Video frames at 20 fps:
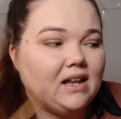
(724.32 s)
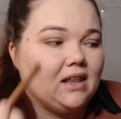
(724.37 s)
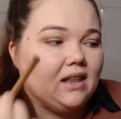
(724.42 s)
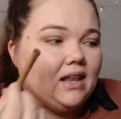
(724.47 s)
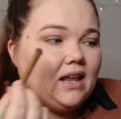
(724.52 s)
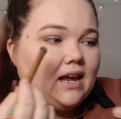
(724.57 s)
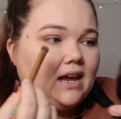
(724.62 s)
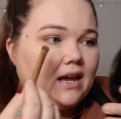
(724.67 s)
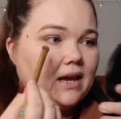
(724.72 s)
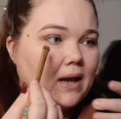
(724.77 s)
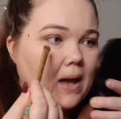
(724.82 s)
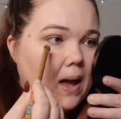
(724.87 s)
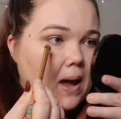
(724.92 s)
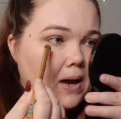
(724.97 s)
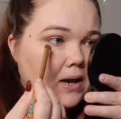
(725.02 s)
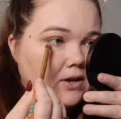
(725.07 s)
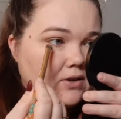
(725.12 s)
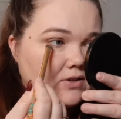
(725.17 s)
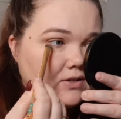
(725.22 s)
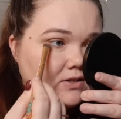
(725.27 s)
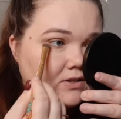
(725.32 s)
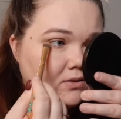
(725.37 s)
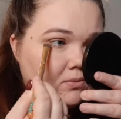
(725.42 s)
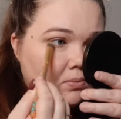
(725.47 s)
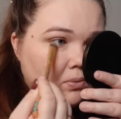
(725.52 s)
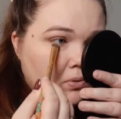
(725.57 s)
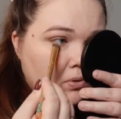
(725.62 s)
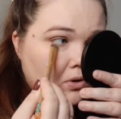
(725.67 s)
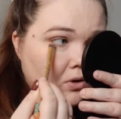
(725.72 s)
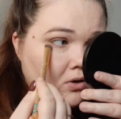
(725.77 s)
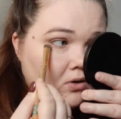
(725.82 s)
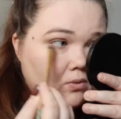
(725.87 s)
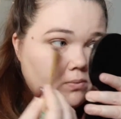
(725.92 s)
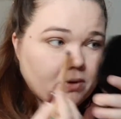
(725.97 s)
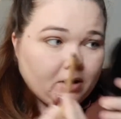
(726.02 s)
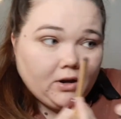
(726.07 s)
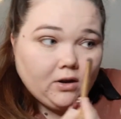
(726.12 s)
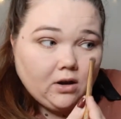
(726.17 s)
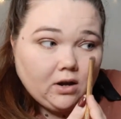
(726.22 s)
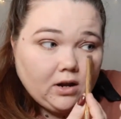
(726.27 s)
Like, I used to, oh
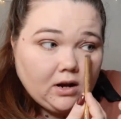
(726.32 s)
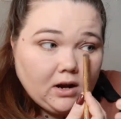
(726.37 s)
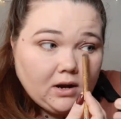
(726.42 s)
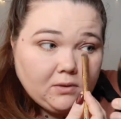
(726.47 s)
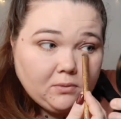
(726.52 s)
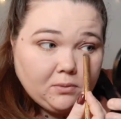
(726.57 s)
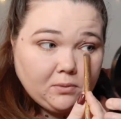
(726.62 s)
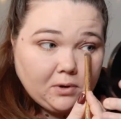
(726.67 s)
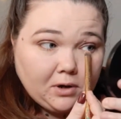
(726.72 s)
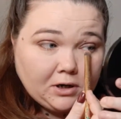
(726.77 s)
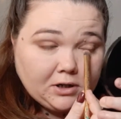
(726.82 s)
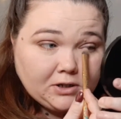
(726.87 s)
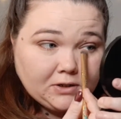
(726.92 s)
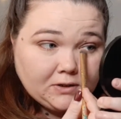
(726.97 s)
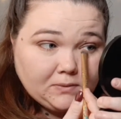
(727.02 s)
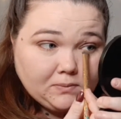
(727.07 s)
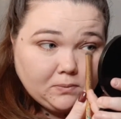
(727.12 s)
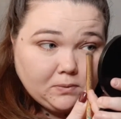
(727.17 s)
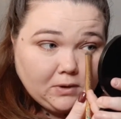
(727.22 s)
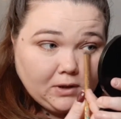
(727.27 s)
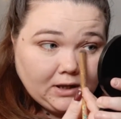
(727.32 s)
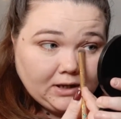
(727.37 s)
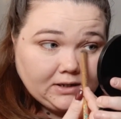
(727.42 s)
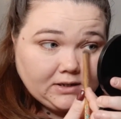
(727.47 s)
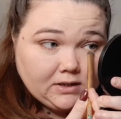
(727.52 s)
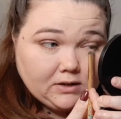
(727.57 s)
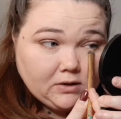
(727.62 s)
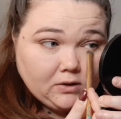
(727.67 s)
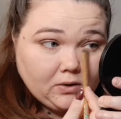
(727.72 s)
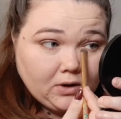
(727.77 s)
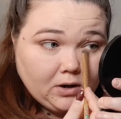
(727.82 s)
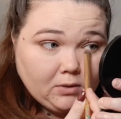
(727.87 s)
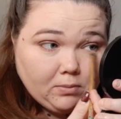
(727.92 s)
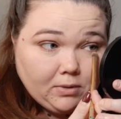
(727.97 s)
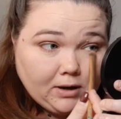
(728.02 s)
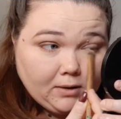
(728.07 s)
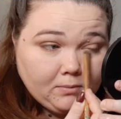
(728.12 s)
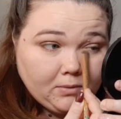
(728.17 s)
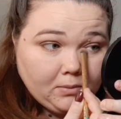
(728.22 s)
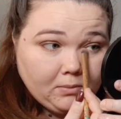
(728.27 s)
my god, I just would like to know how
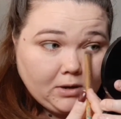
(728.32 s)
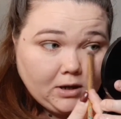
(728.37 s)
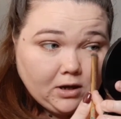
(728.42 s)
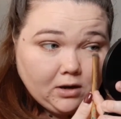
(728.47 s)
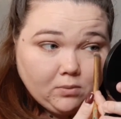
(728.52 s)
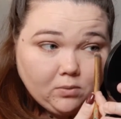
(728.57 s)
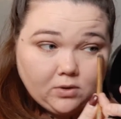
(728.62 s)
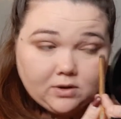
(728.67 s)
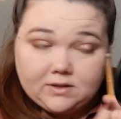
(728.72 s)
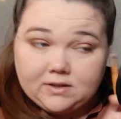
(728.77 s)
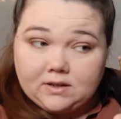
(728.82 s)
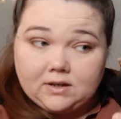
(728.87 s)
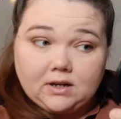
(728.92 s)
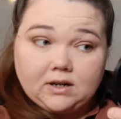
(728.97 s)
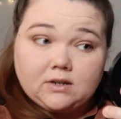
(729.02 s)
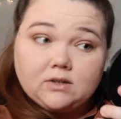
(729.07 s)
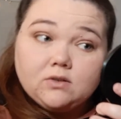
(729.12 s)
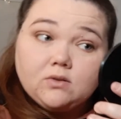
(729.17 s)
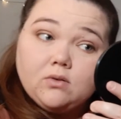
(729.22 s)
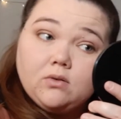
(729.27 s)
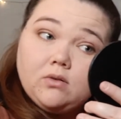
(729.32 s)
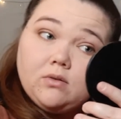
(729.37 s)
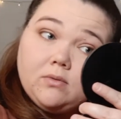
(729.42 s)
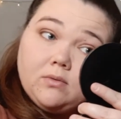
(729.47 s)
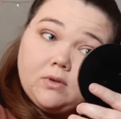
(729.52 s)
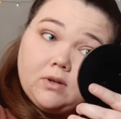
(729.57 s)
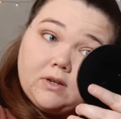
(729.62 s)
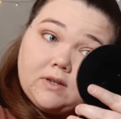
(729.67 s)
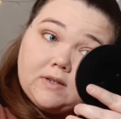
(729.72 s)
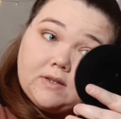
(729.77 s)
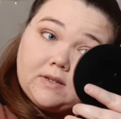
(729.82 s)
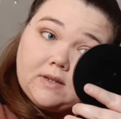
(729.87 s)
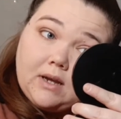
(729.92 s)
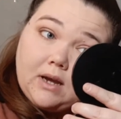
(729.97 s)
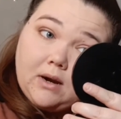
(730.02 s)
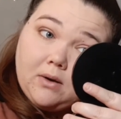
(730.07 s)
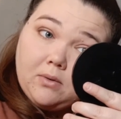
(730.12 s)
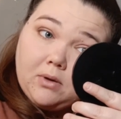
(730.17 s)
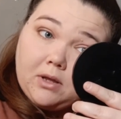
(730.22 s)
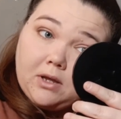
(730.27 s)
bad my makeup was in high school, because
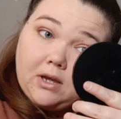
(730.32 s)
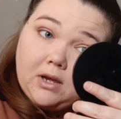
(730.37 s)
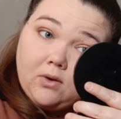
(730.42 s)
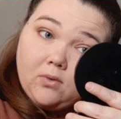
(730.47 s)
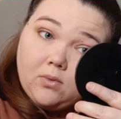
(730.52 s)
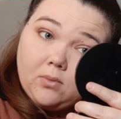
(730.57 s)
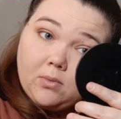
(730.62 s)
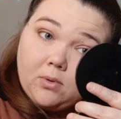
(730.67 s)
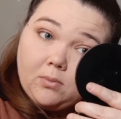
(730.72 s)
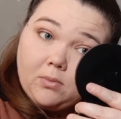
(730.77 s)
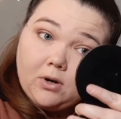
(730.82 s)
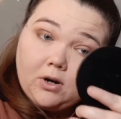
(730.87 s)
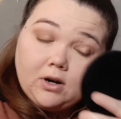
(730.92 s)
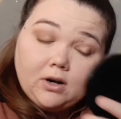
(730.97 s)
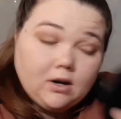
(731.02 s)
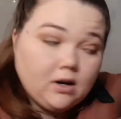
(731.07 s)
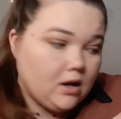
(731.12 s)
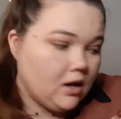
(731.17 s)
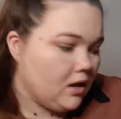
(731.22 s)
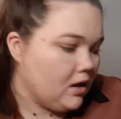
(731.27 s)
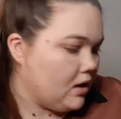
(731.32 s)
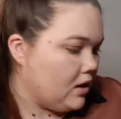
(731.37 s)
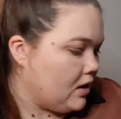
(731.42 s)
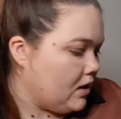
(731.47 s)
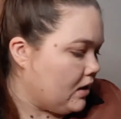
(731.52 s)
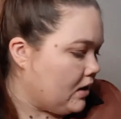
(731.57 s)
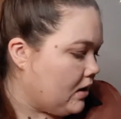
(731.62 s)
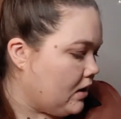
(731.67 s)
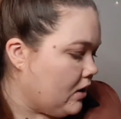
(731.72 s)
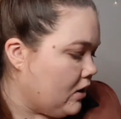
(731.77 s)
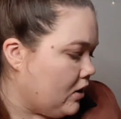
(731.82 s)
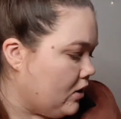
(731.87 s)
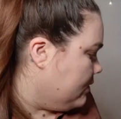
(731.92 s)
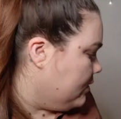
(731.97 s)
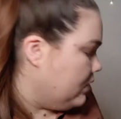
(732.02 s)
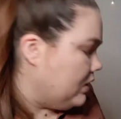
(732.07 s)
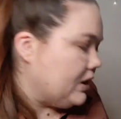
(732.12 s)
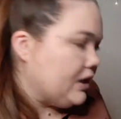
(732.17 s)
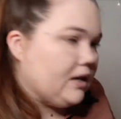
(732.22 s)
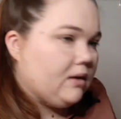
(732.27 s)
I really can't remember.
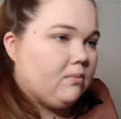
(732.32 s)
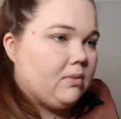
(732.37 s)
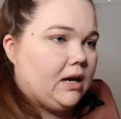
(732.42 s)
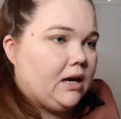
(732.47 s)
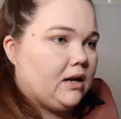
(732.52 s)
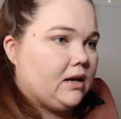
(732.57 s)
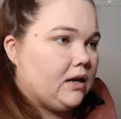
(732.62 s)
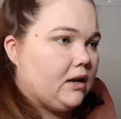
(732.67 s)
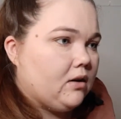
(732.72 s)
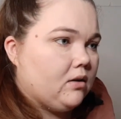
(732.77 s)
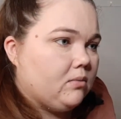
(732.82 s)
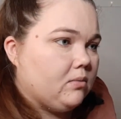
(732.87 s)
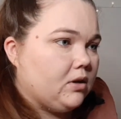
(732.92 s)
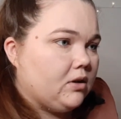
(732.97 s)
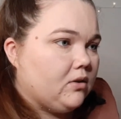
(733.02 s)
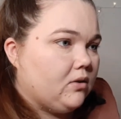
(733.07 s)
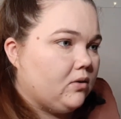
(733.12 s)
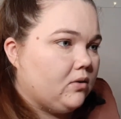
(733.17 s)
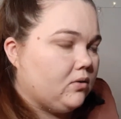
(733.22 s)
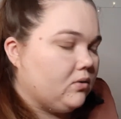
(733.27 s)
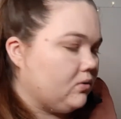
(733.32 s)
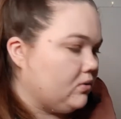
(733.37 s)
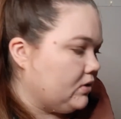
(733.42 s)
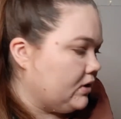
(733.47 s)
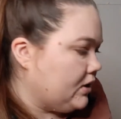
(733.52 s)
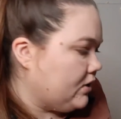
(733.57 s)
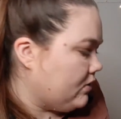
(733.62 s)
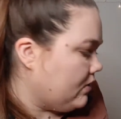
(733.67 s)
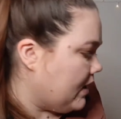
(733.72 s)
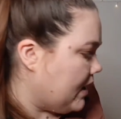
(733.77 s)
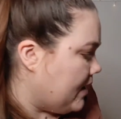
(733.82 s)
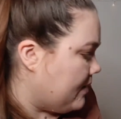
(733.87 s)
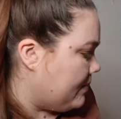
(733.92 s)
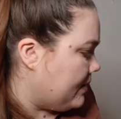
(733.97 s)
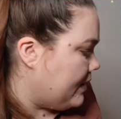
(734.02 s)
Looking back now, I'm like, holy crap.